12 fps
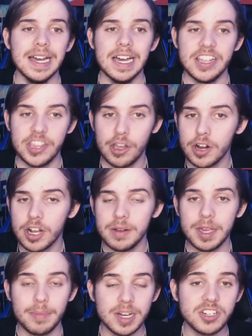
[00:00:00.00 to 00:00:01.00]
there are going to be
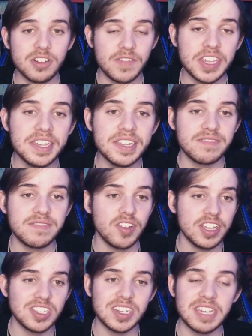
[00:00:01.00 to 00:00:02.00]
a bunch of keys for
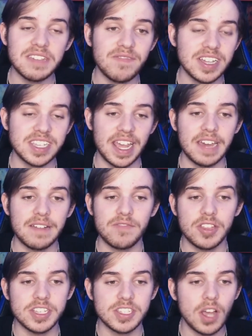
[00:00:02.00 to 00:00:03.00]
this defense and for
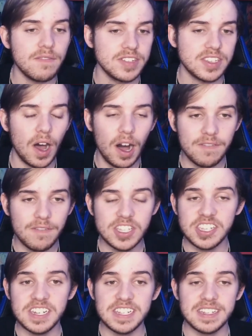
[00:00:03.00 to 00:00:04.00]
this offense. The offense
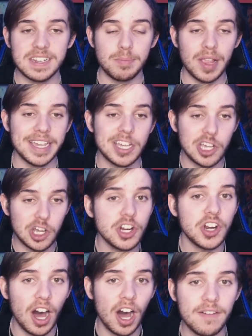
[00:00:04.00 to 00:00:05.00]
needs to play good
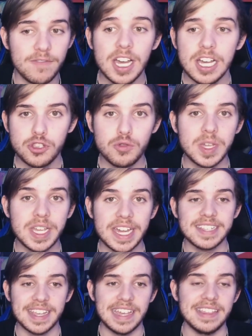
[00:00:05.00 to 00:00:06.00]
enough to get
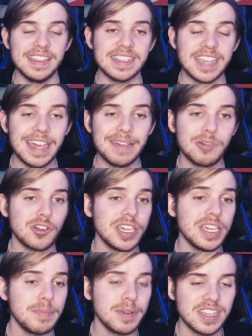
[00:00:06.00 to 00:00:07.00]
us in this game or
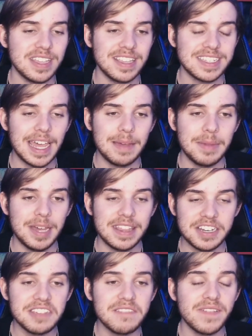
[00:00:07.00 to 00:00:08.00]
keep us in this game, and the
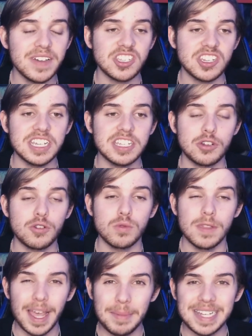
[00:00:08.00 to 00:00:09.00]
defense needs to
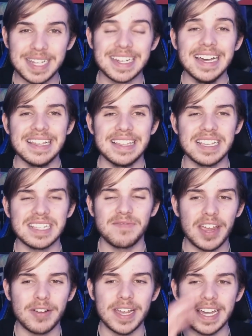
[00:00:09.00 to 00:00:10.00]
limit this
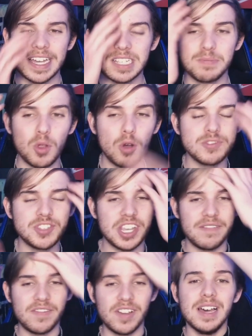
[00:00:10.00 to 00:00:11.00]
very
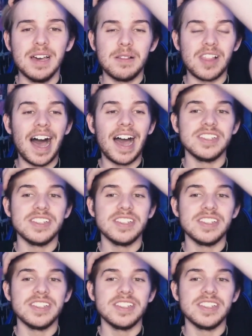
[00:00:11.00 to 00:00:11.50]
explosive Lions